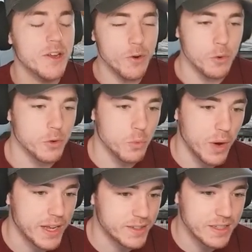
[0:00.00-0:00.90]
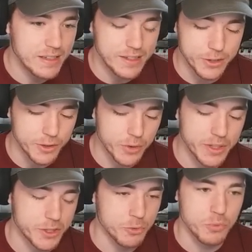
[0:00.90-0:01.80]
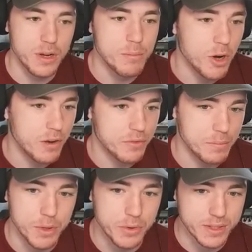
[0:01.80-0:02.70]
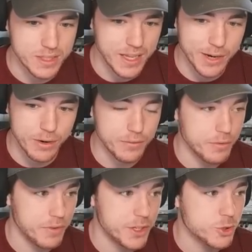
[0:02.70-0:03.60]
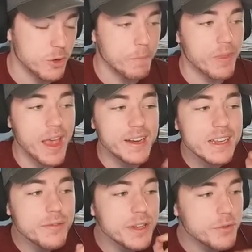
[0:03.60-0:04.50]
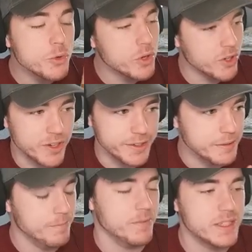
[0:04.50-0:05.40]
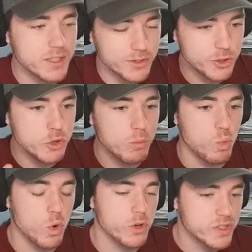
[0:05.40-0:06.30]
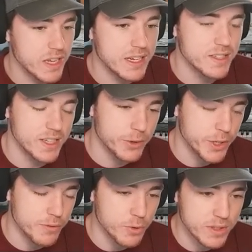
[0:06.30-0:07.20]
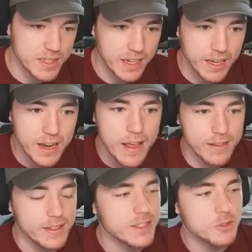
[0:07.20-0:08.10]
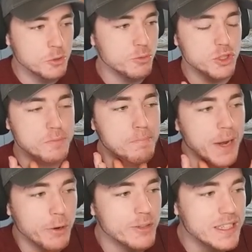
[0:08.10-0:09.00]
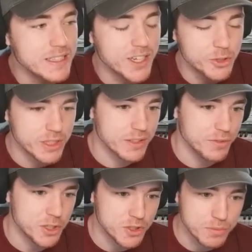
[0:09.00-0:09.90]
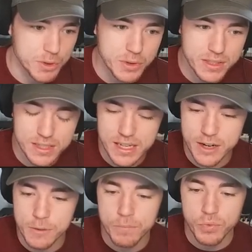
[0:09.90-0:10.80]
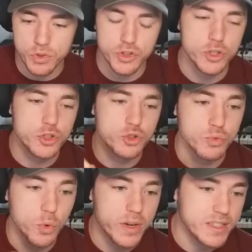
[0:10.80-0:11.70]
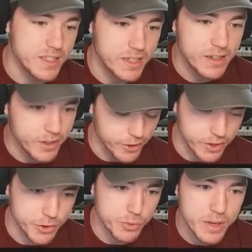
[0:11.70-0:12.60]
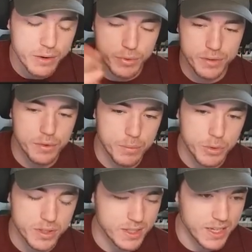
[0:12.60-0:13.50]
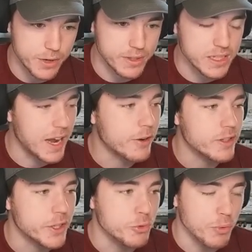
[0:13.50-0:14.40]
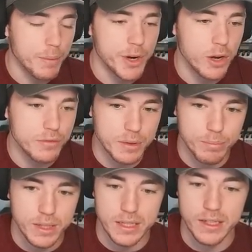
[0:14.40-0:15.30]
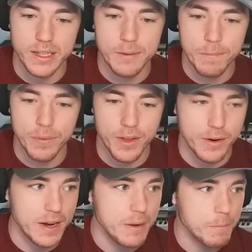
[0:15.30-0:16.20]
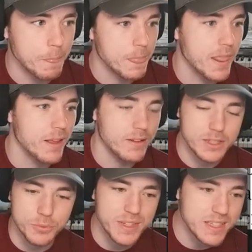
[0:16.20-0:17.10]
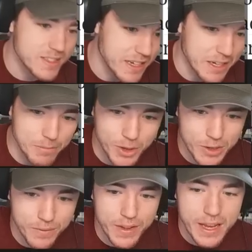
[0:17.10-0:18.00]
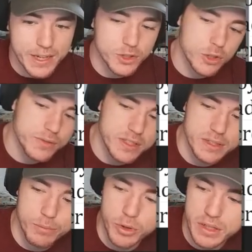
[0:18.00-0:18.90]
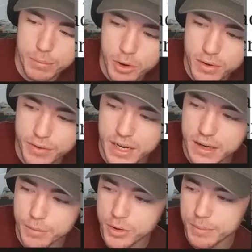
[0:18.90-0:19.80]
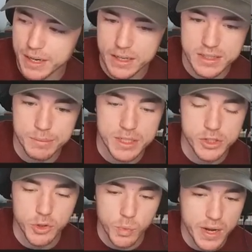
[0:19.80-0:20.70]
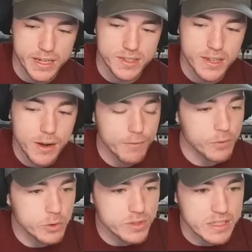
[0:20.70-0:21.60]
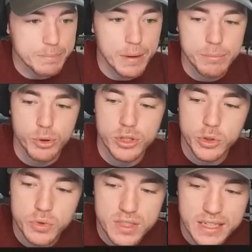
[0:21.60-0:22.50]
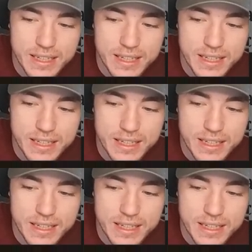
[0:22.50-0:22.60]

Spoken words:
or wet, that you're going to rub off the mucus layer of a fish. And even if you could, let's assume worst case scenario for a second. Let's assume just barely touching the fish's mucus layer destroys it. You know, you get rid of the mucus layer entirely, you rub it off completely. All right. Let's read the second part. It serves as an important component of innate immune mechanism in two ways. Firstly, by producing